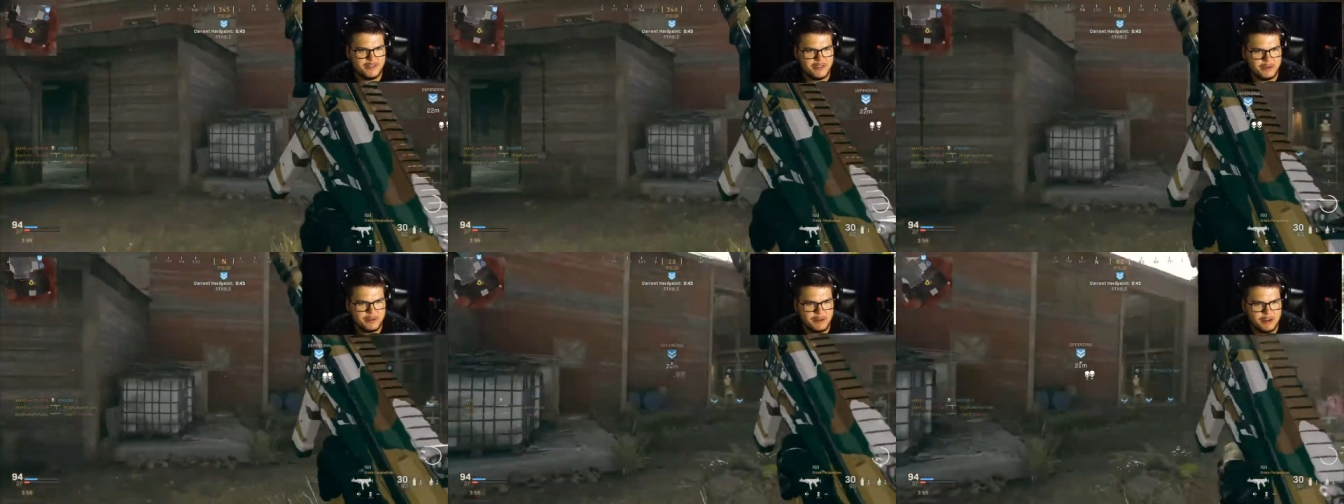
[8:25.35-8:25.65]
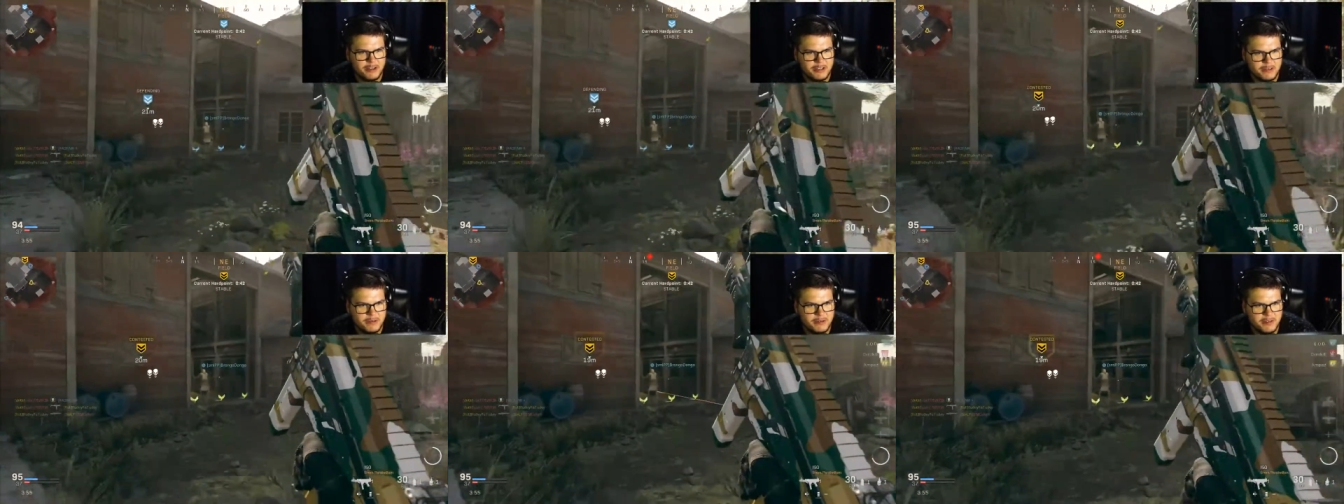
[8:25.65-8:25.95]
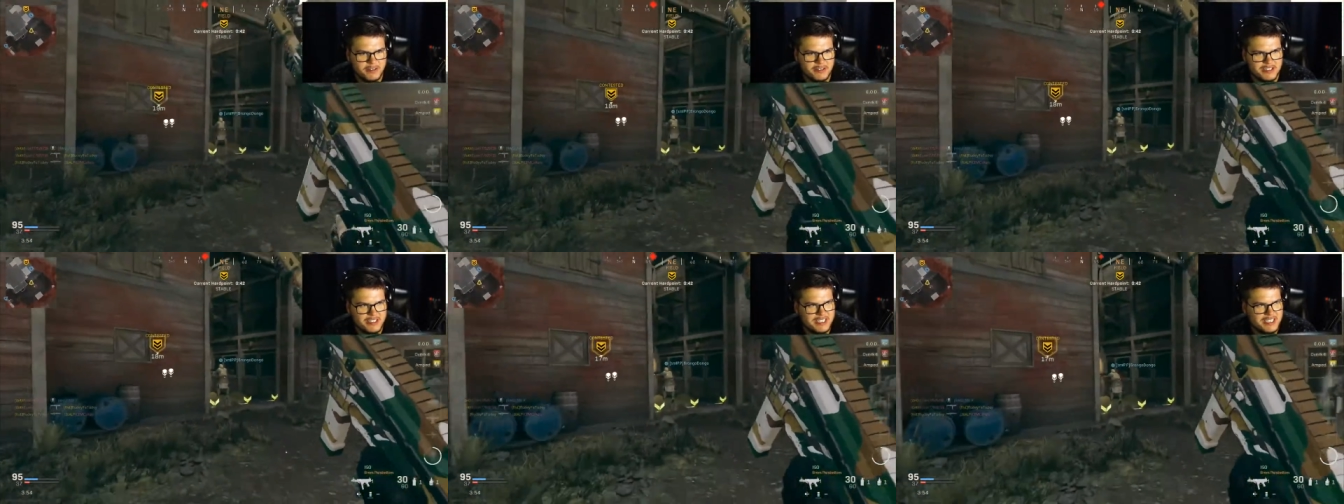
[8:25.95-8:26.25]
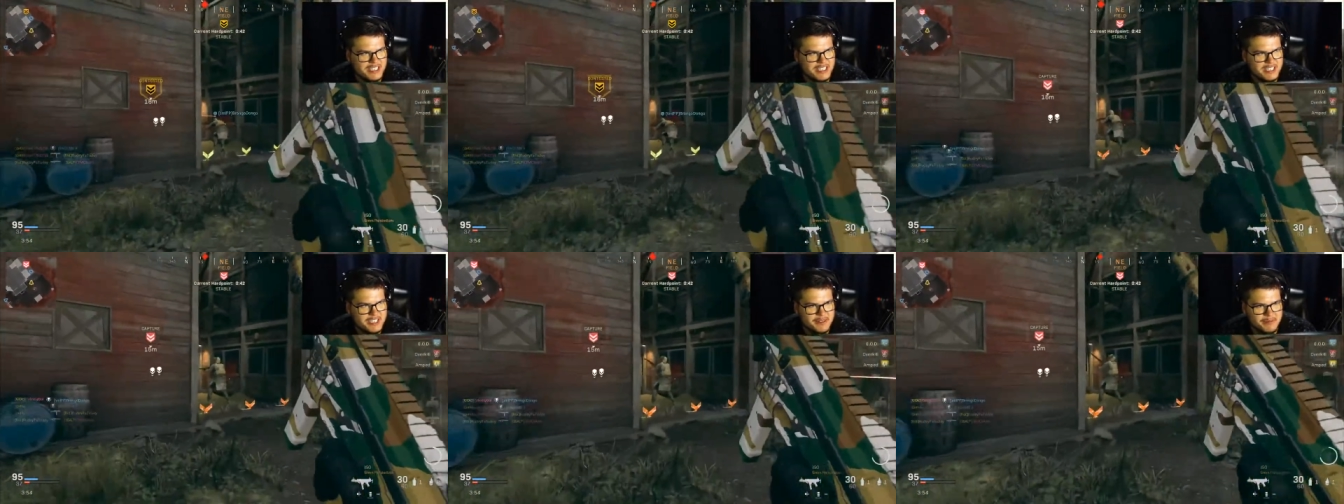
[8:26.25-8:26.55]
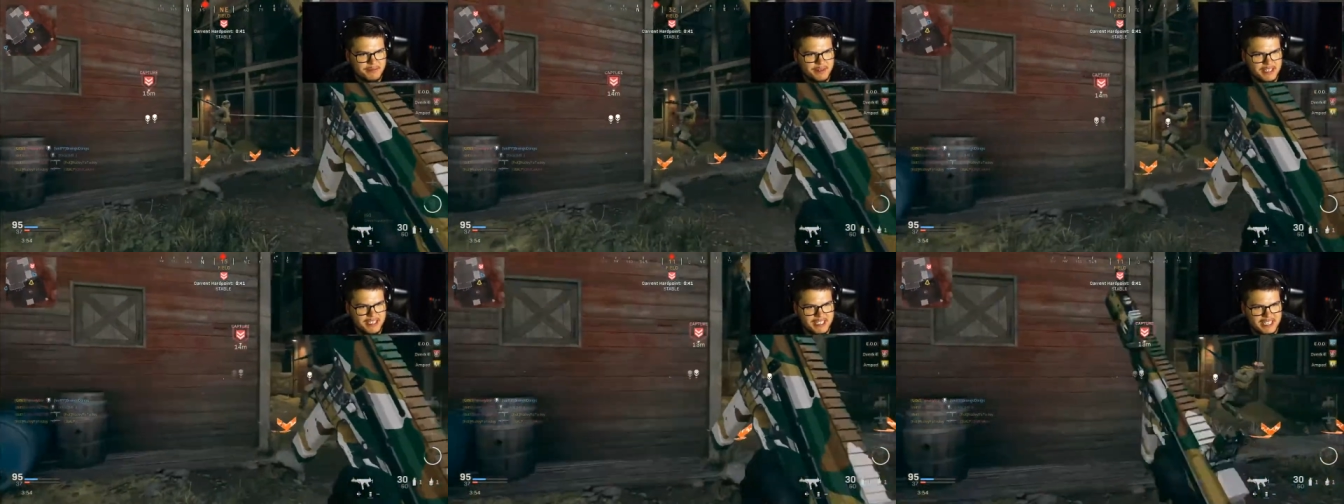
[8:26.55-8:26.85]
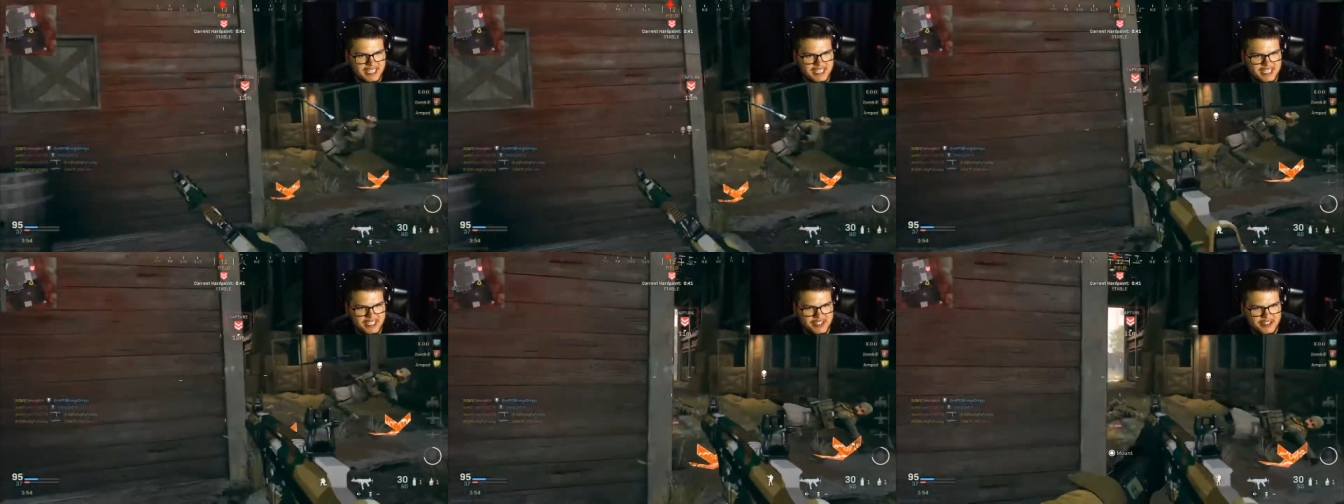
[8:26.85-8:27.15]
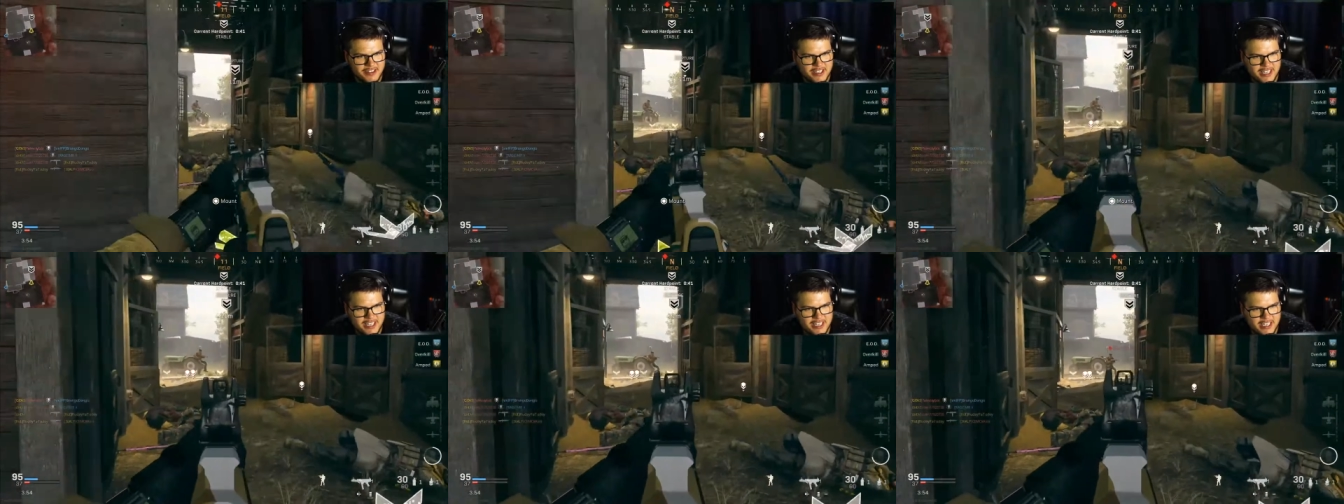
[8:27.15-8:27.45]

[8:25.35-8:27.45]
tip crossbows, because I can do that.